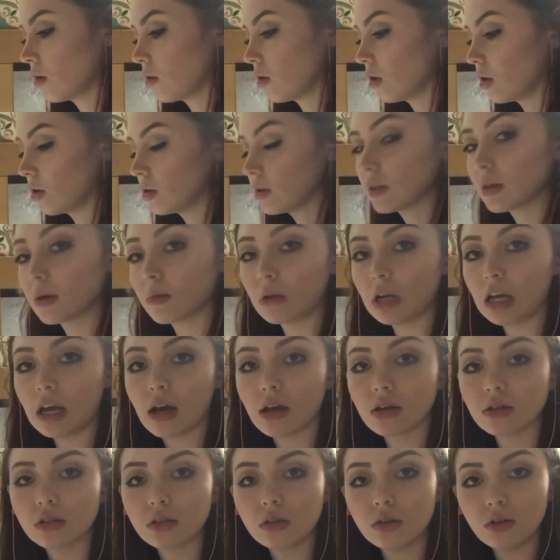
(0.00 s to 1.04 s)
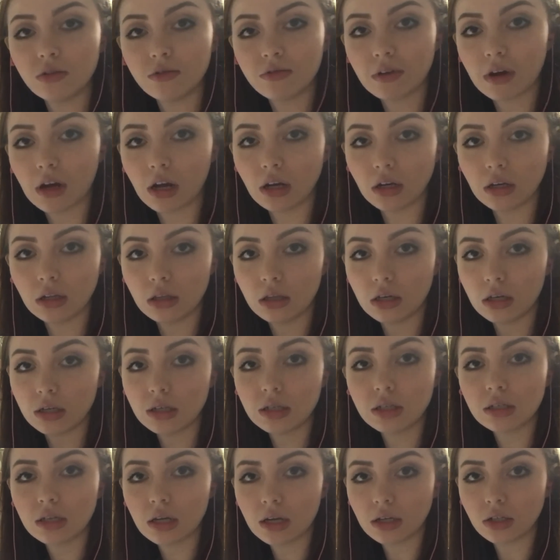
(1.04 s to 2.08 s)
or somebody asks you to find the
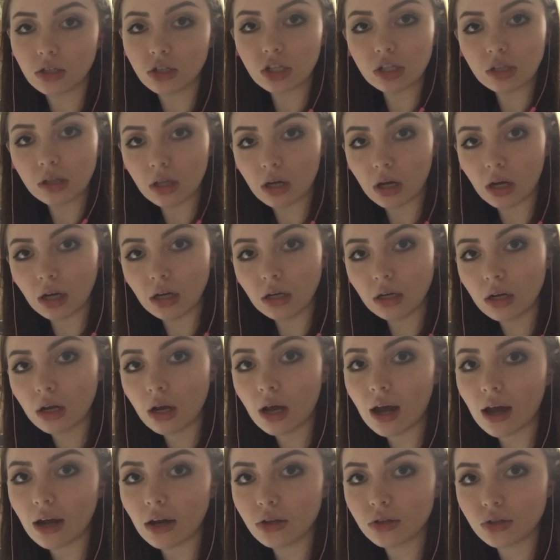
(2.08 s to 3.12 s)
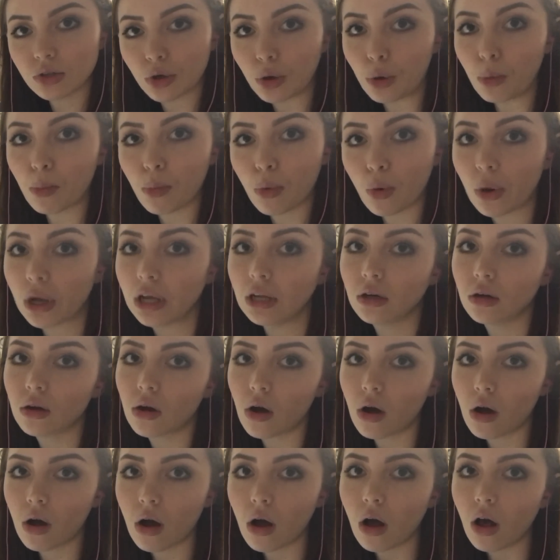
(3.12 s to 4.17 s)
tangent line at a certain point
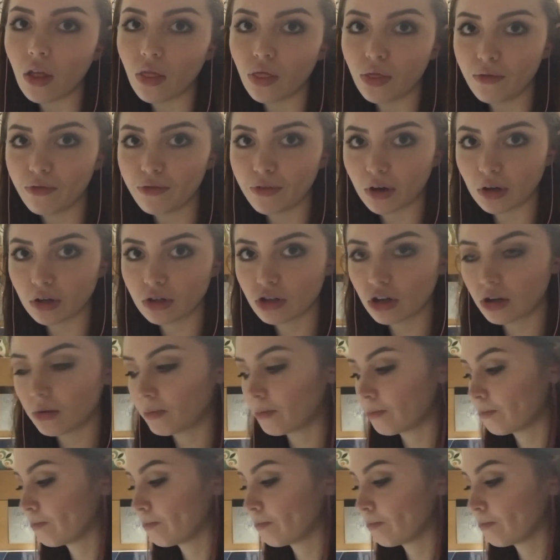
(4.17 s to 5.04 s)
on the function.